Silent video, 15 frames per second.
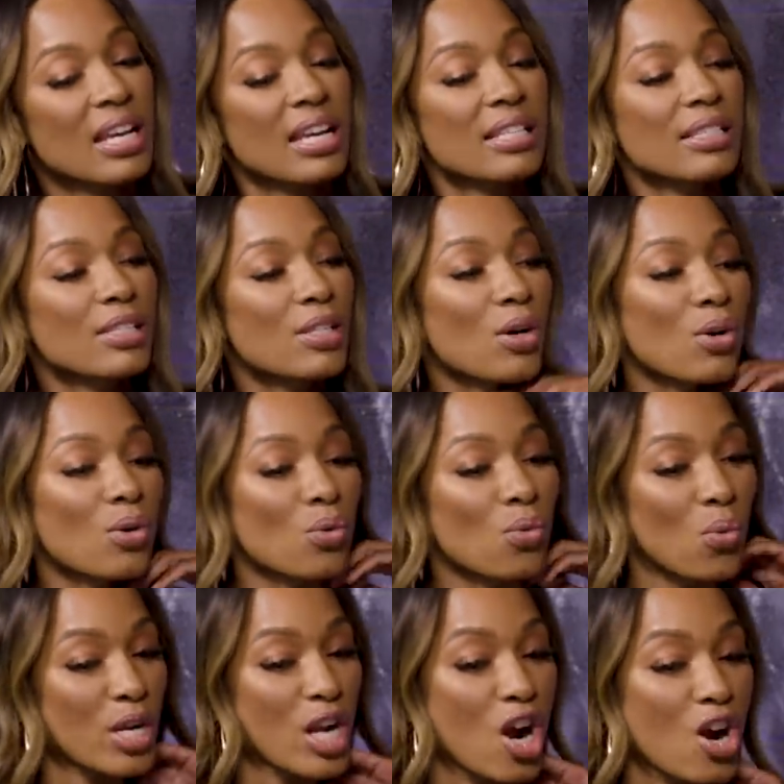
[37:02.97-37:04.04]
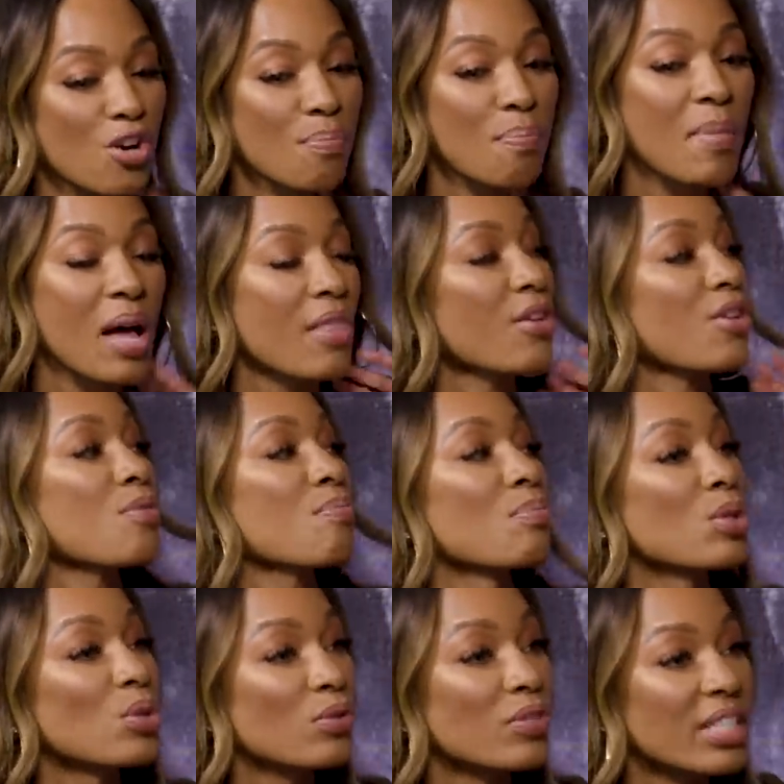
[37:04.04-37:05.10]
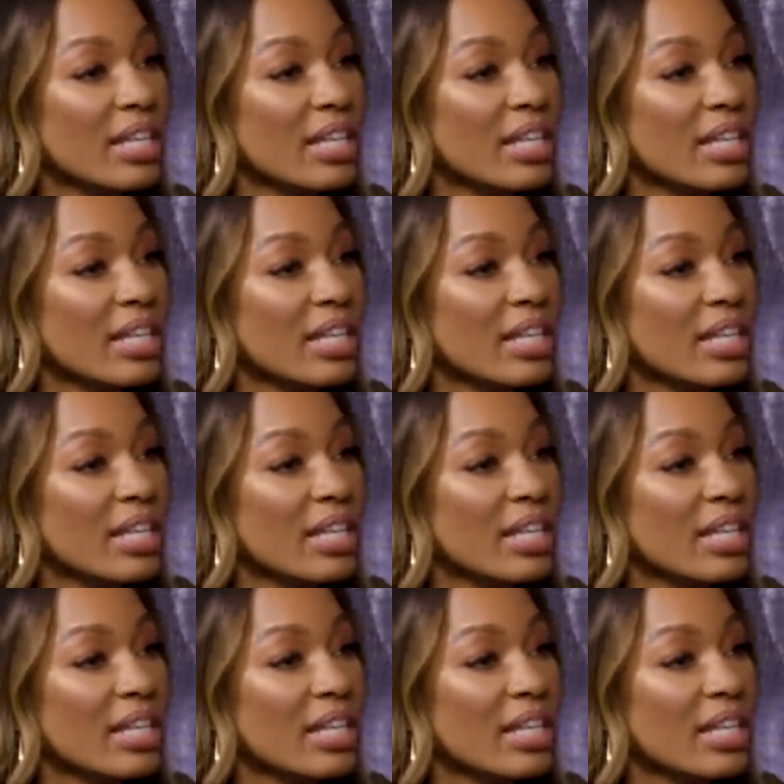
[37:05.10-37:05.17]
And so when her mother moved